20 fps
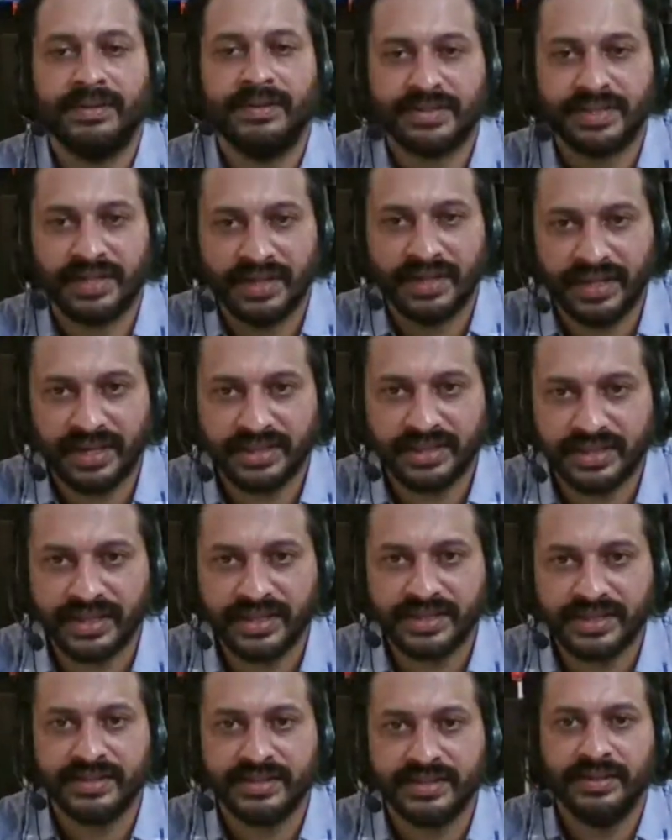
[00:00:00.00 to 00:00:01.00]

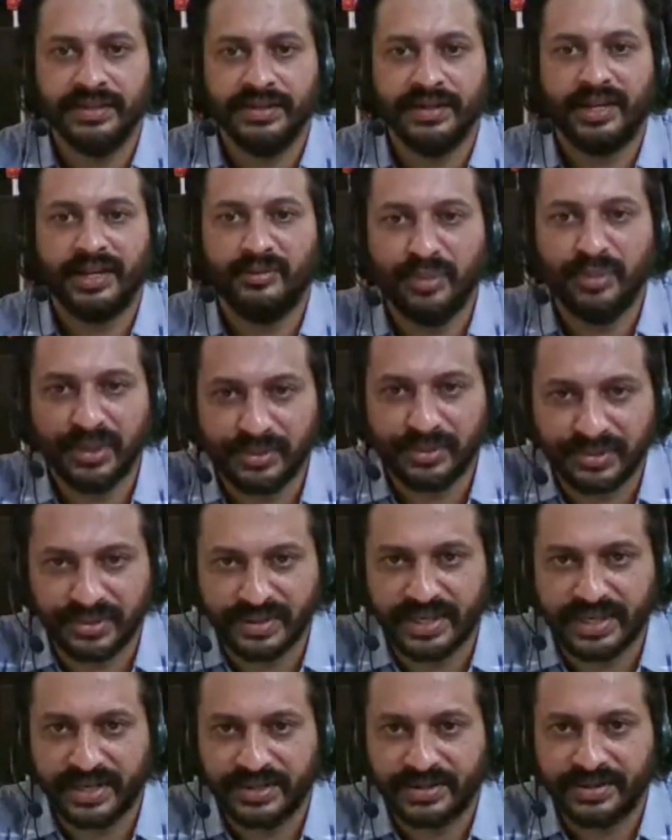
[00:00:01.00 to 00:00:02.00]
Sahyadris, and beyond
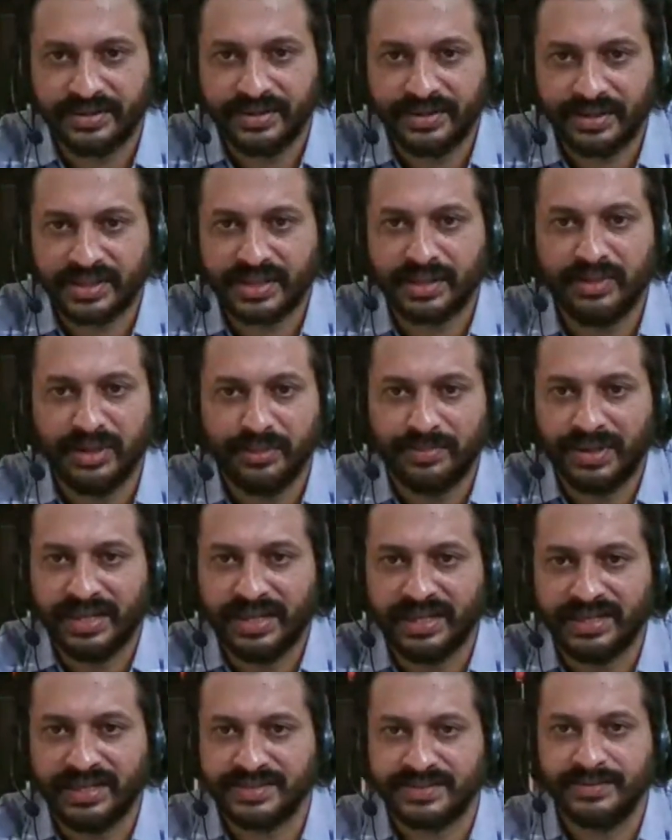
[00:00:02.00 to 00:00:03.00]
that, the Tamil
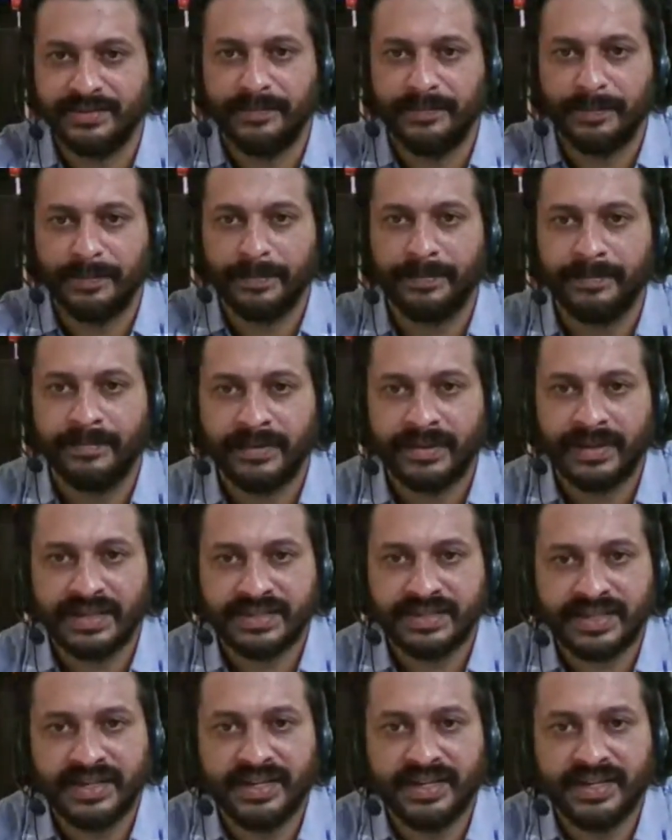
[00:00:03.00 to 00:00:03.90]
Plains, as an